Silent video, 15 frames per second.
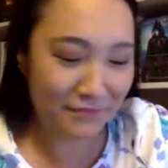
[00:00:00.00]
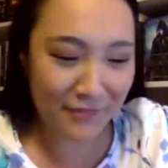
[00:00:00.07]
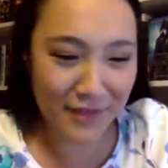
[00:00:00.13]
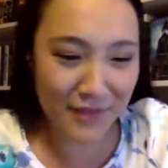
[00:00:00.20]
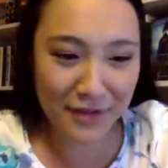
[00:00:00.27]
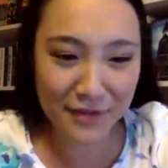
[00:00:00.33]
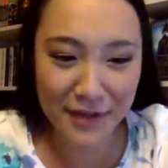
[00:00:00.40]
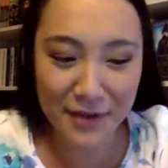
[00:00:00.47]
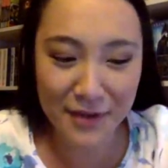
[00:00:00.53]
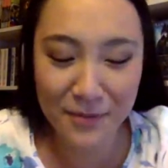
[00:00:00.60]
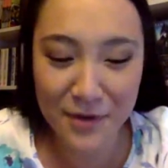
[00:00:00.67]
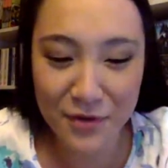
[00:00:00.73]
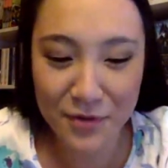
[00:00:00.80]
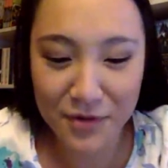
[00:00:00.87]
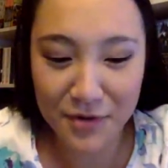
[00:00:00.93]
the Sea
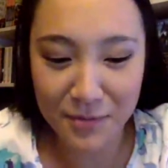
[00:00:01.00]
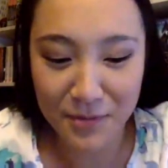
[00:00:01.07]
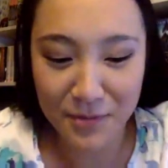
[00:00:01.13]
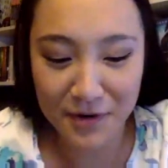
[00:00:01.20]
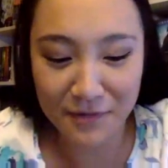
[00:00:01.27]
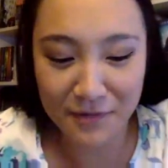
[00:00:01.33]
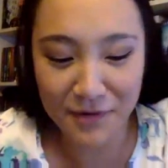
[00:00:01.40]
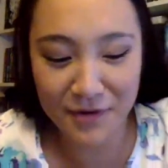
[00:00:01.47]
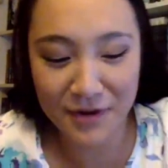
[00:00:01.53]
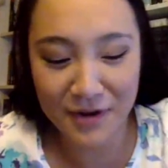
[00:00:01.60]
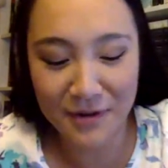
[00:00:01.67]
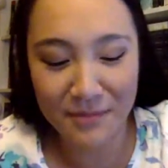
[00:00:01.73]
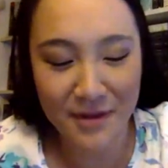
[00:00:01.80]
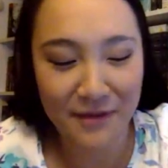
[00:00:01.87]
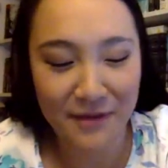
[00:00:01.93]
Witch or whatever her
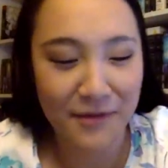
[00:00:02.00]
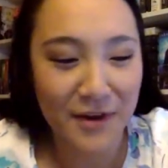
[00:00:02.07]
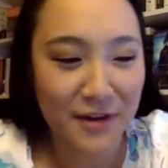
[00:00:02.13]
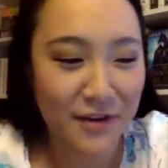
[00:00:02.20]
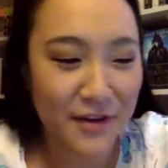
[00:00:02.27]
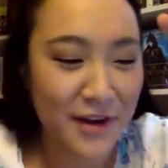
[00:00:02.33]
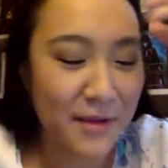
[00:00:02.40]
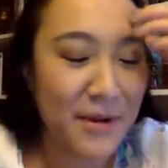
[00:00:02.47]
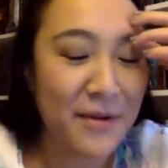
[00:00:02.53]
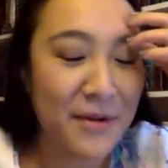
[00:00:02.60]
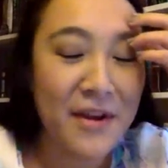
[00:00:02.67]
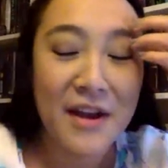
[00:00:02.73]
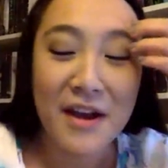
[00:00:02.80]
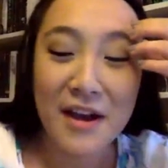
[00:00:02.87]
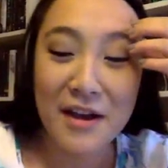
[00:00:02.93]
name. I forgot her name now.
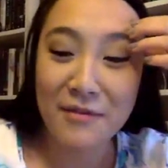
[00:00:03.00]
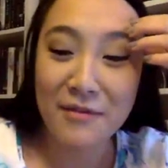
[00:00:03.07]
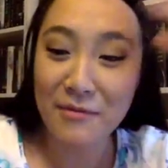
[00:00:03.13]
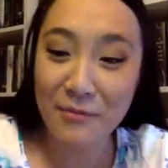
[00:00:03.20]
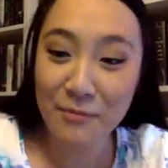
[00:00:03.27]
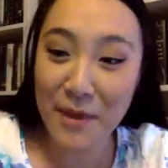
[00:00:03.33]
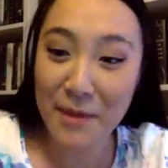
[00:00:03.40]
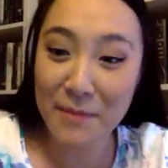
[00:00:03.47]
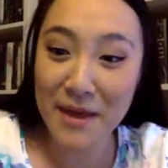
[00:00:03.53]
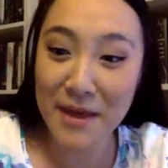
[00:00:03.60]
I, maybe